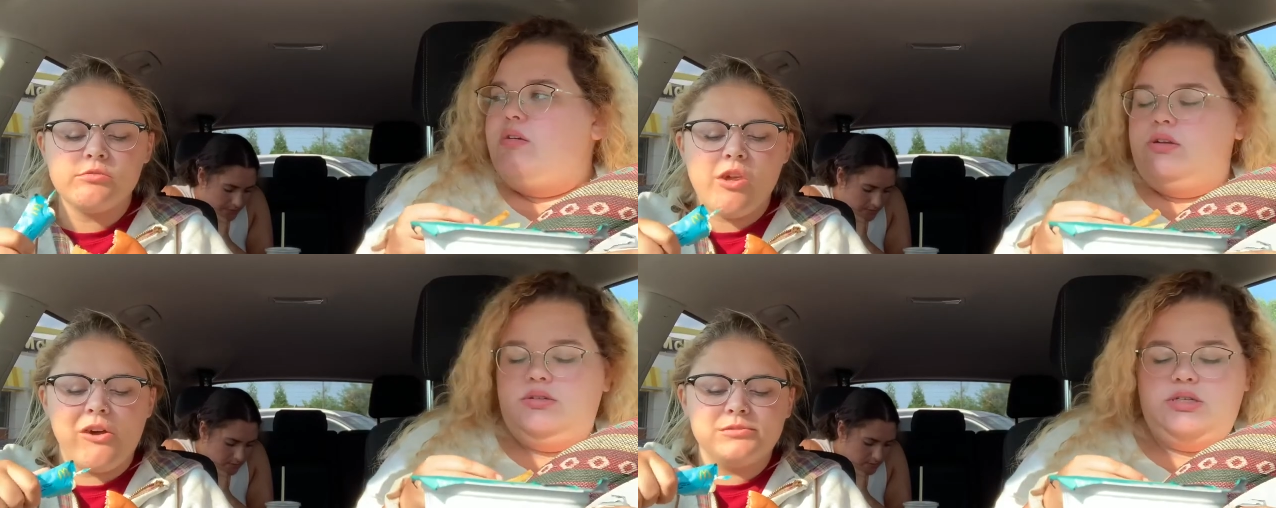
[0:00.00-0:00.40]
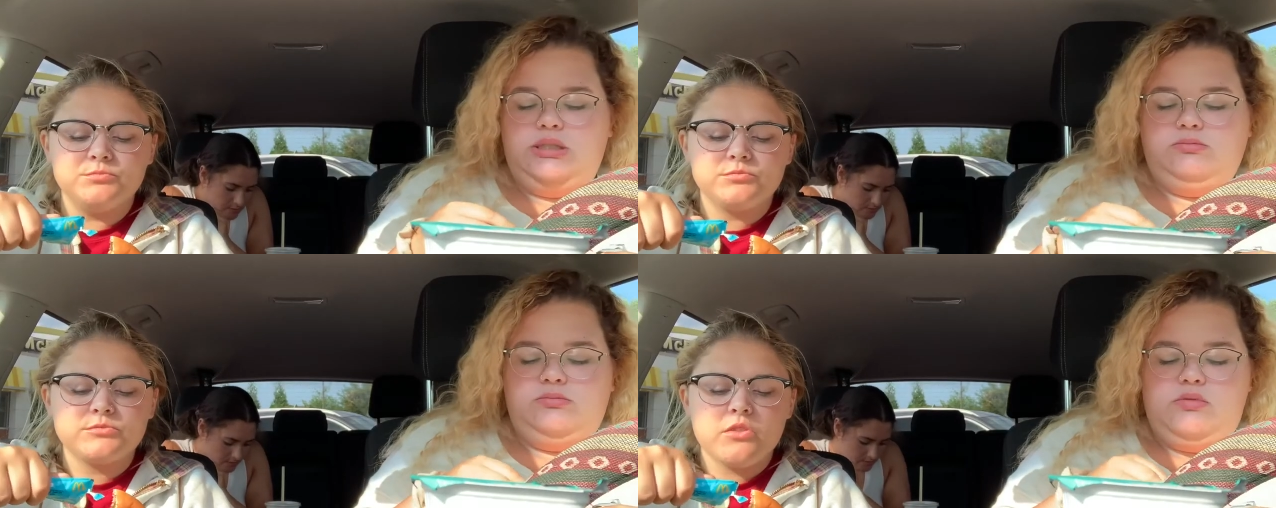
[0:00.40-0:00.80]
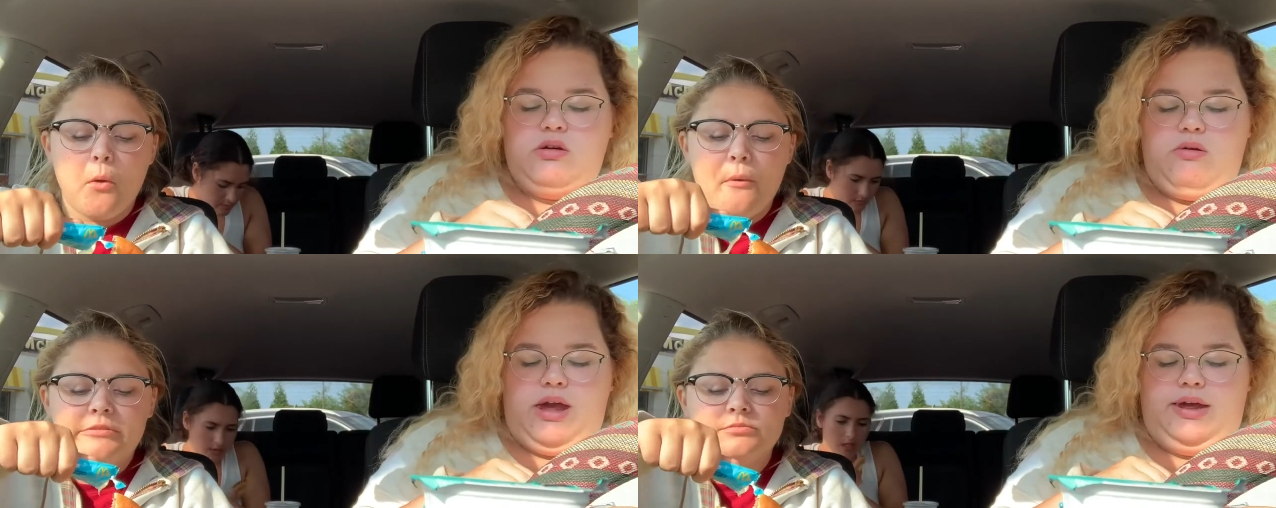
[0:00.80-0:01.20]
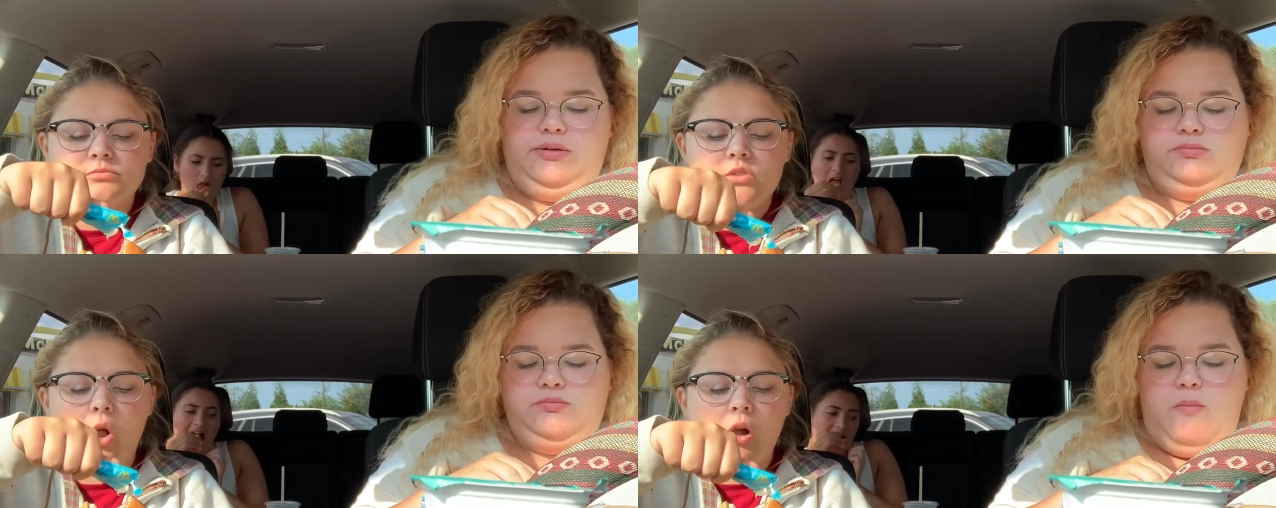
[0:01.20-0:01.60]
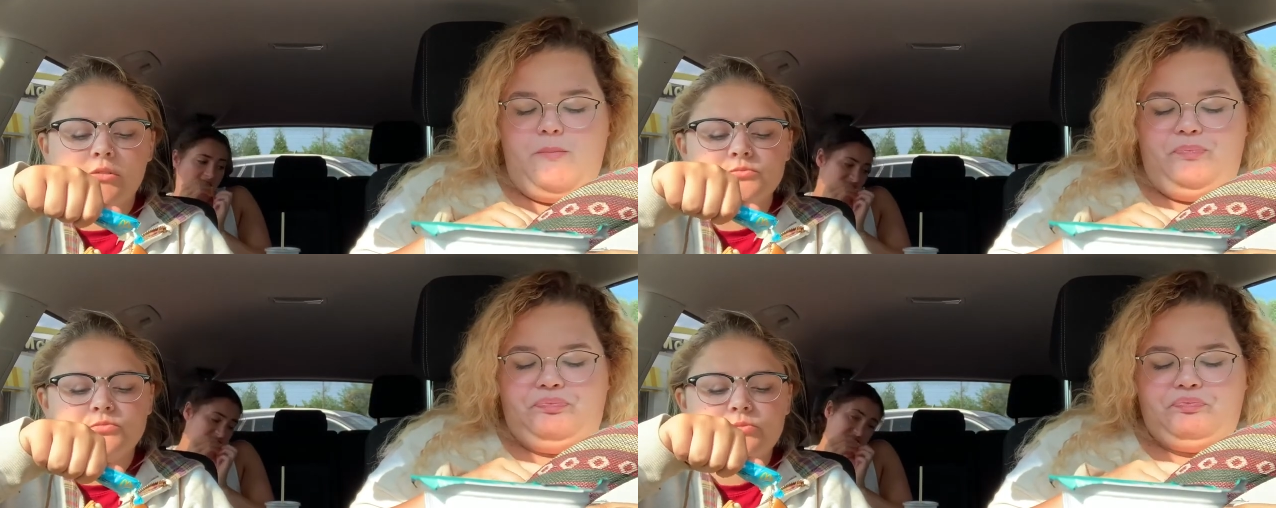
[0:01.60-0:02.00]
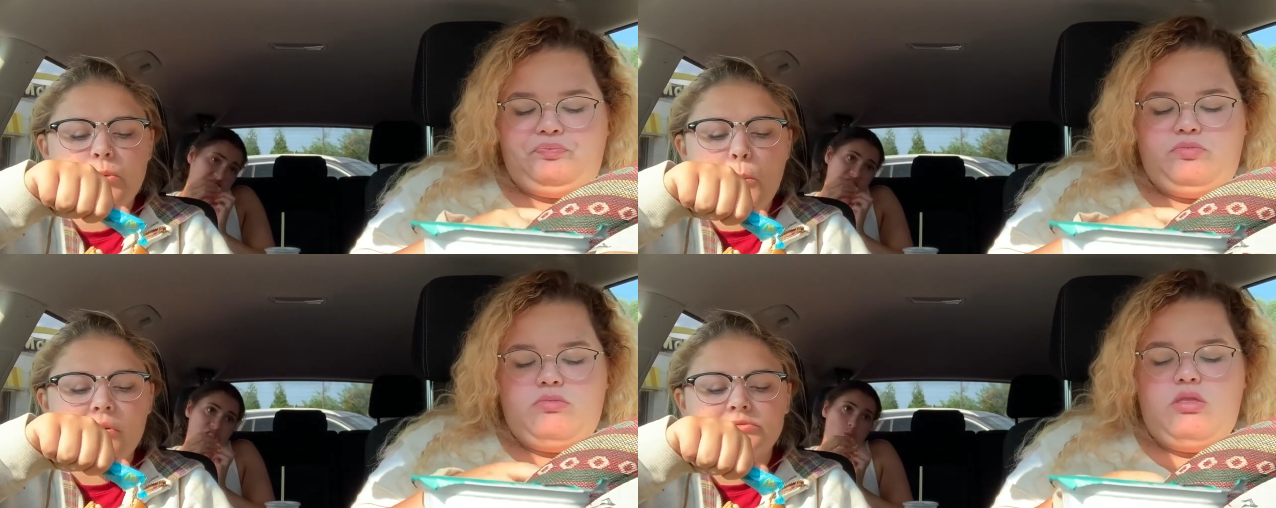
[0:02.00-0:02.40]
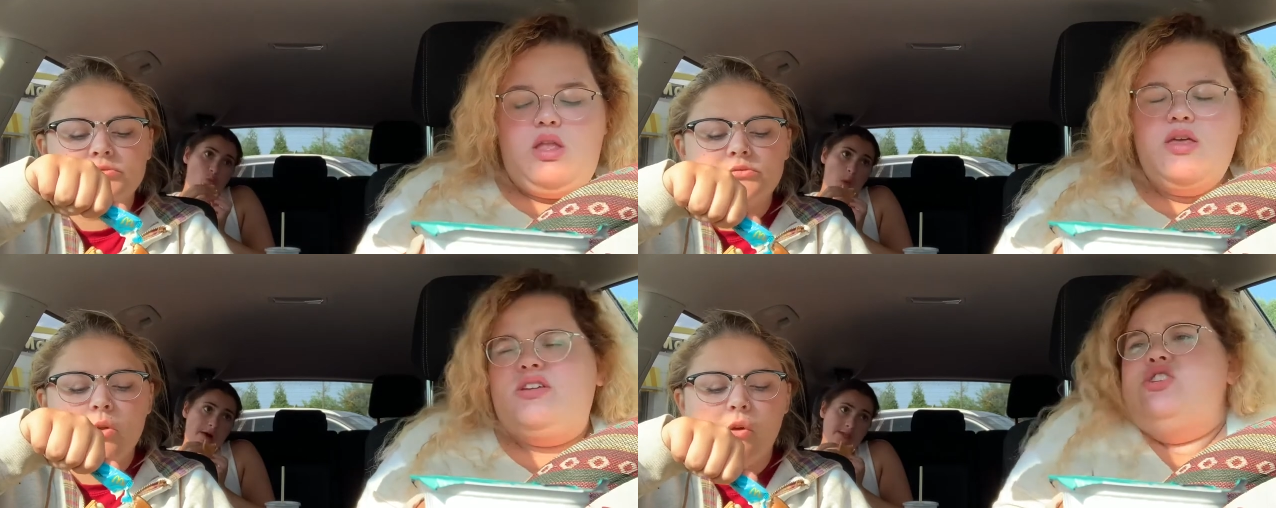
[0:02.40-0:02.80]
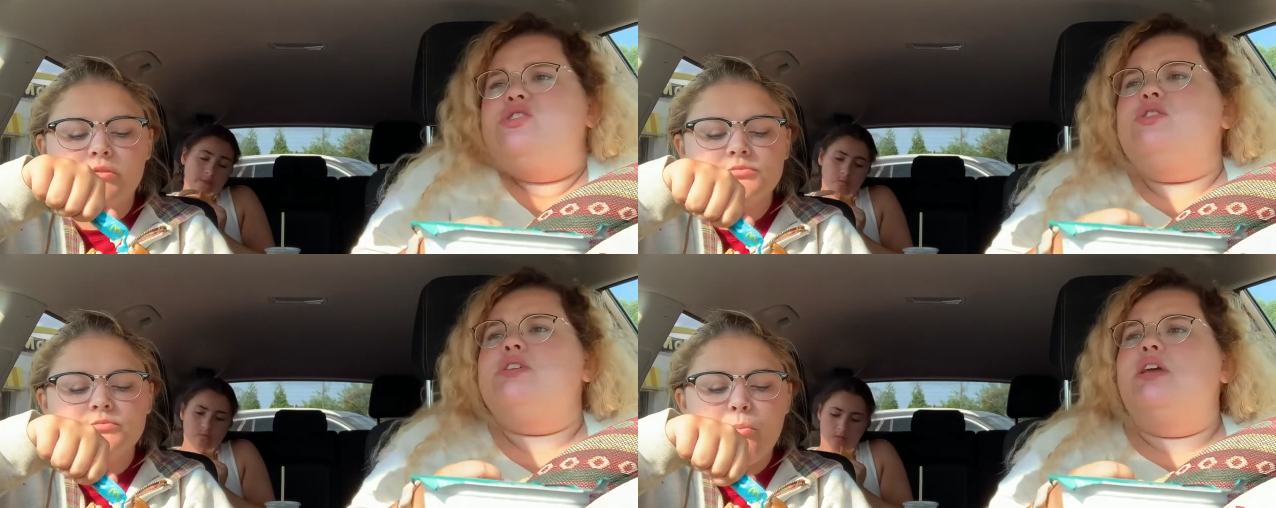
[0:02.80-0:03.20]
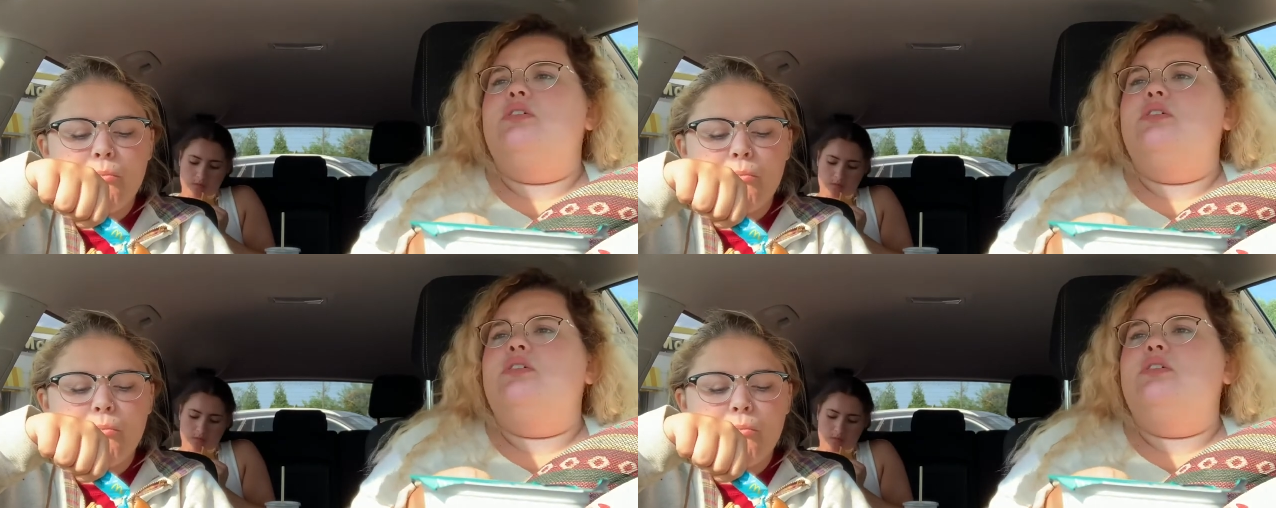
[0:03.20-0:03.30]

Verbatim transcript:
Speaker 1: I was like, okay. And then she starts like